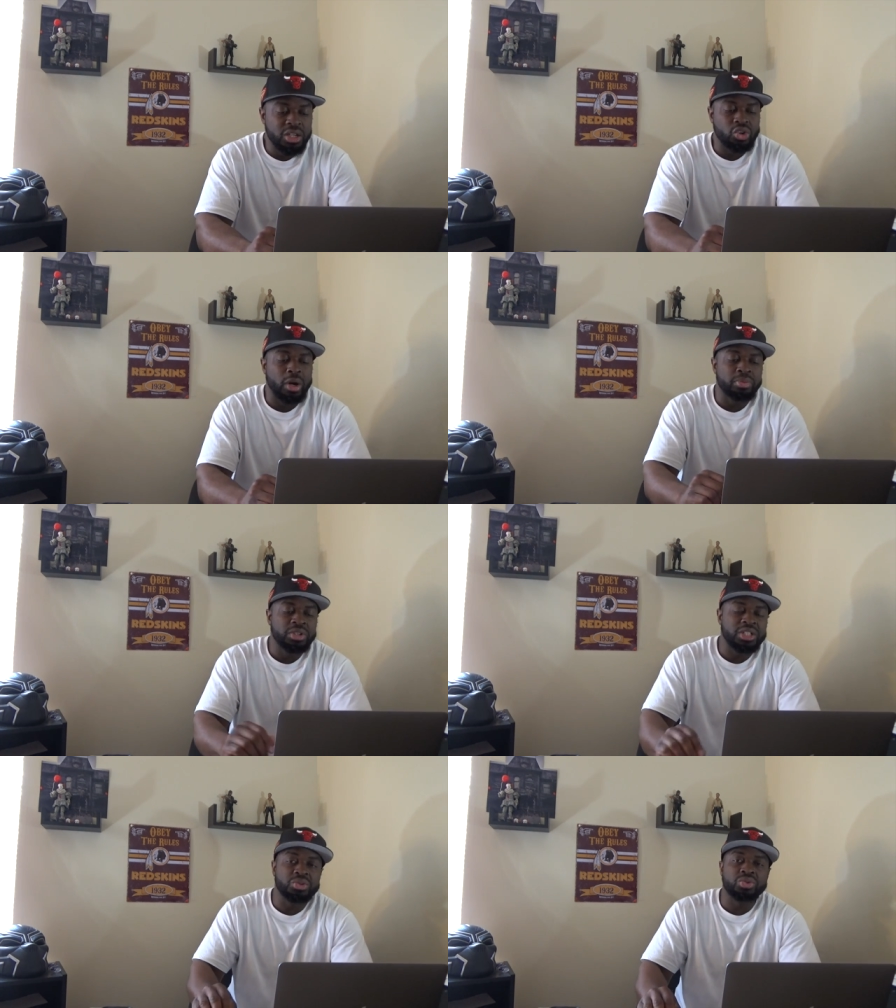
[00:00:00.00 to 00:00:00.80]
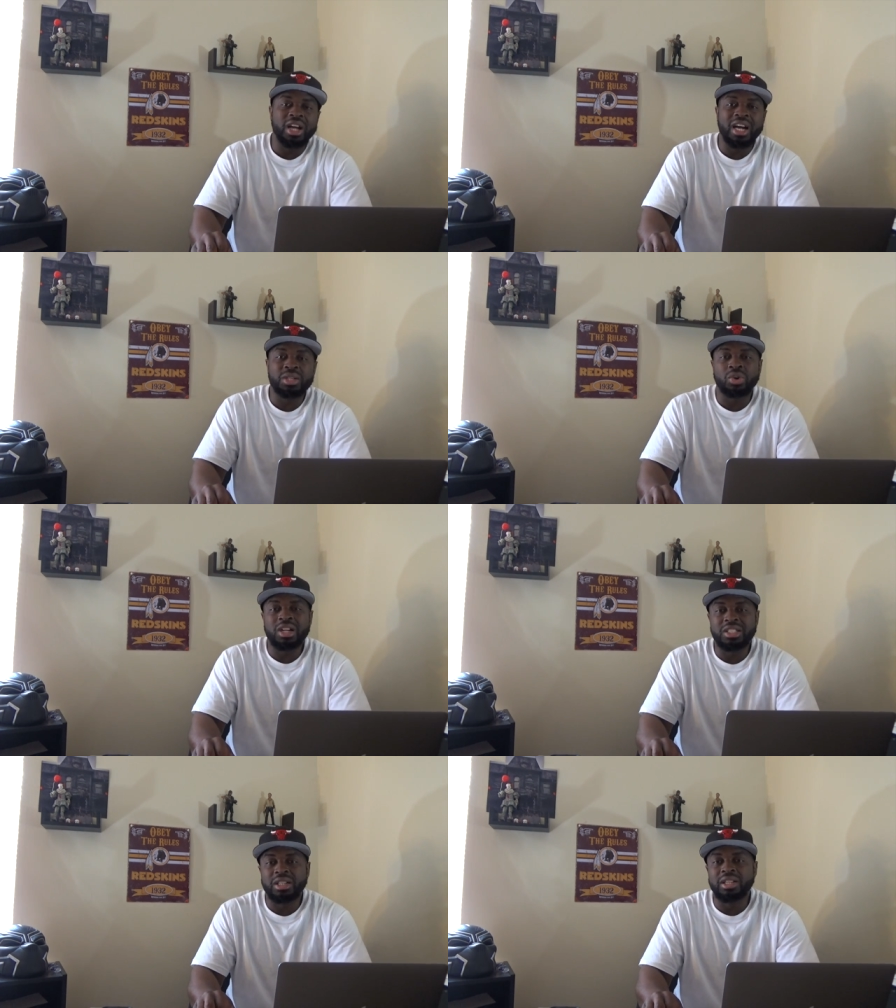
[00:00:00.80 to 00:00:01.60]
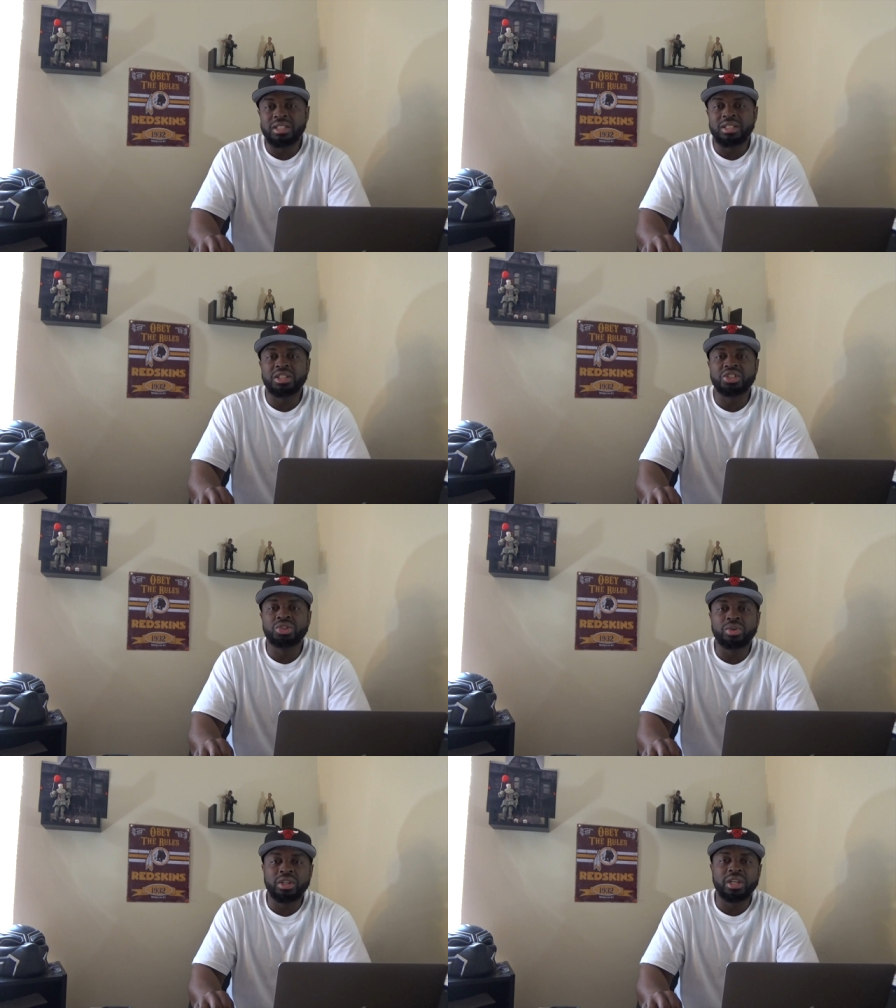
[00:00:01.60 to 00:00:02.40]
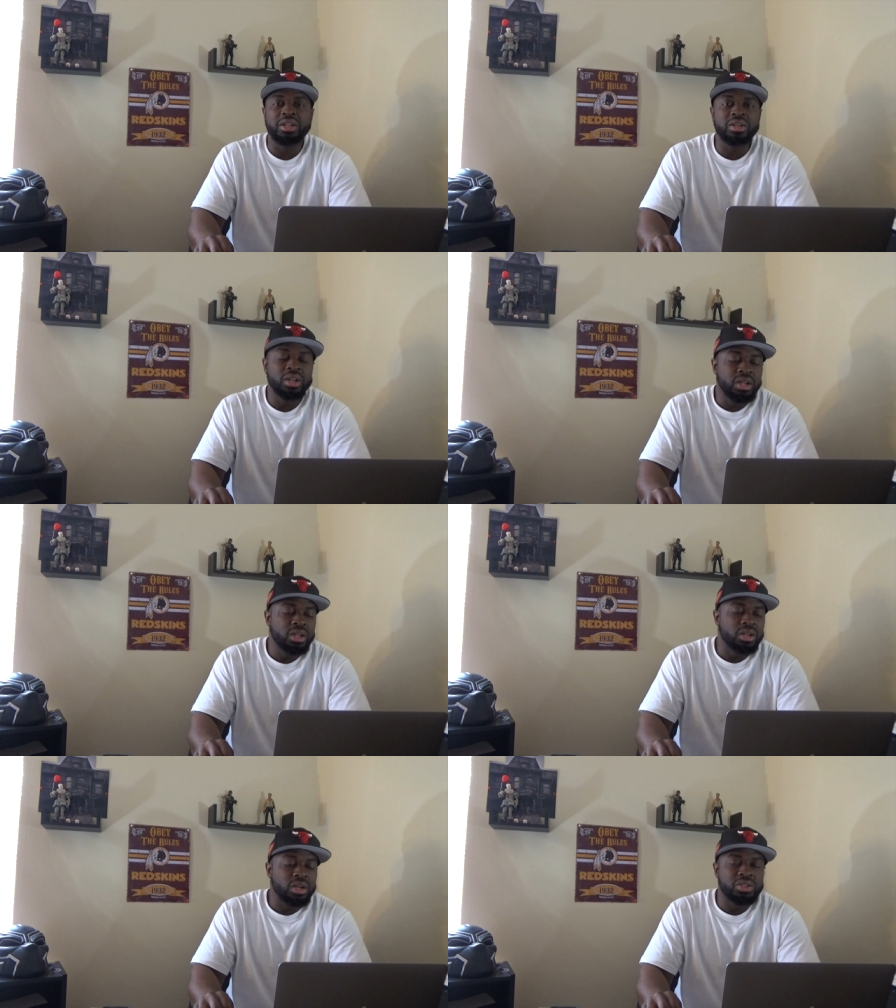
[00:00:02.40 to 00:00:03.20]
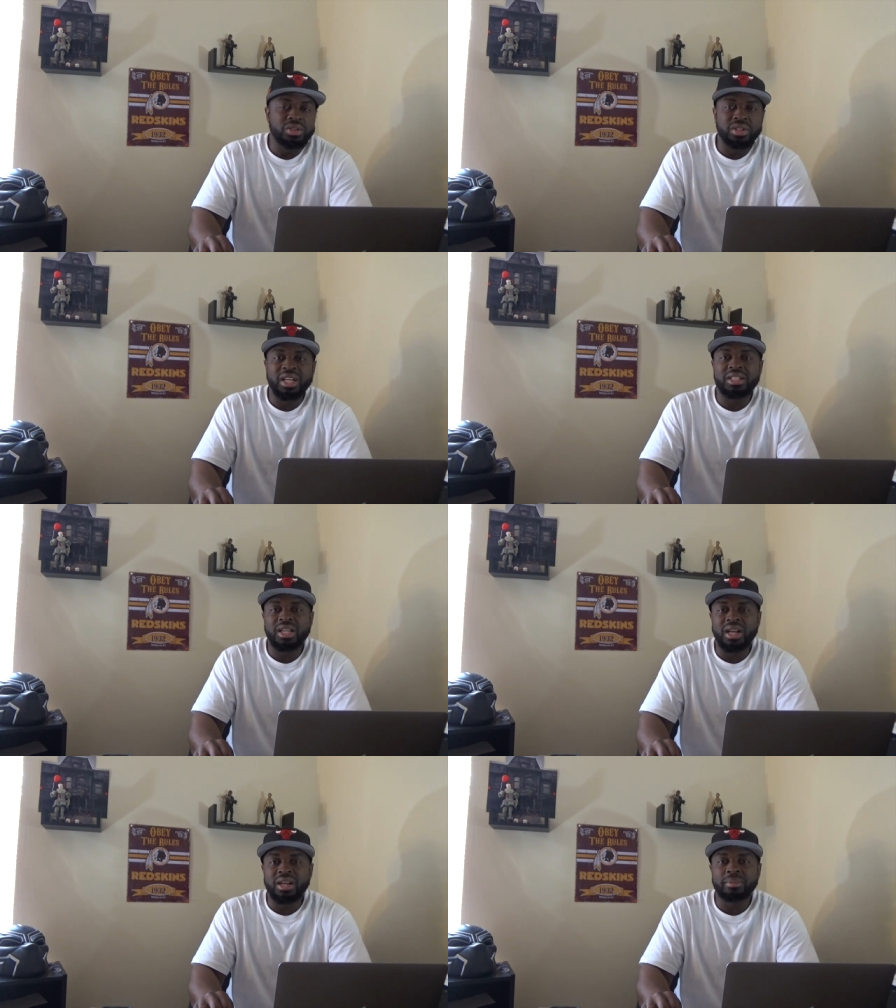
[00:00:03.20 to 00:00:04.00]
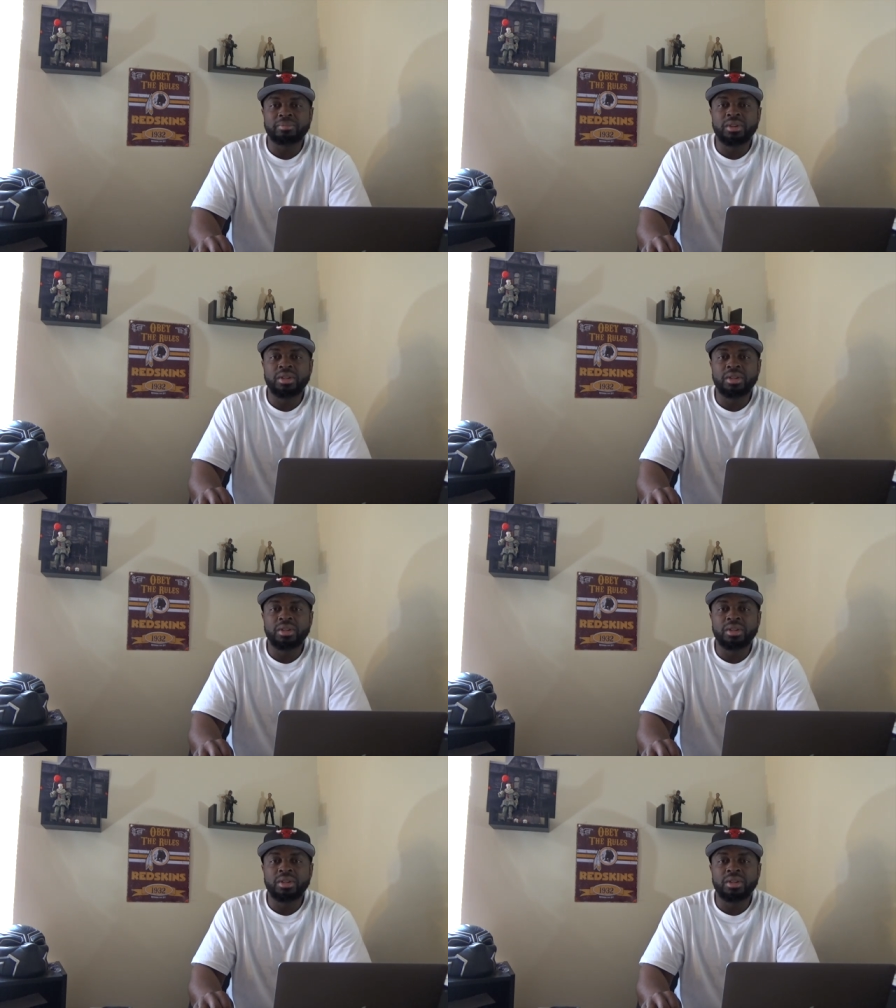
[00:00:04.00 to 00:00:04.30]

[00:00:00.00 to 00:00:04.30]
So I appreciate you guys watching and listening and tuning in. Until the next time,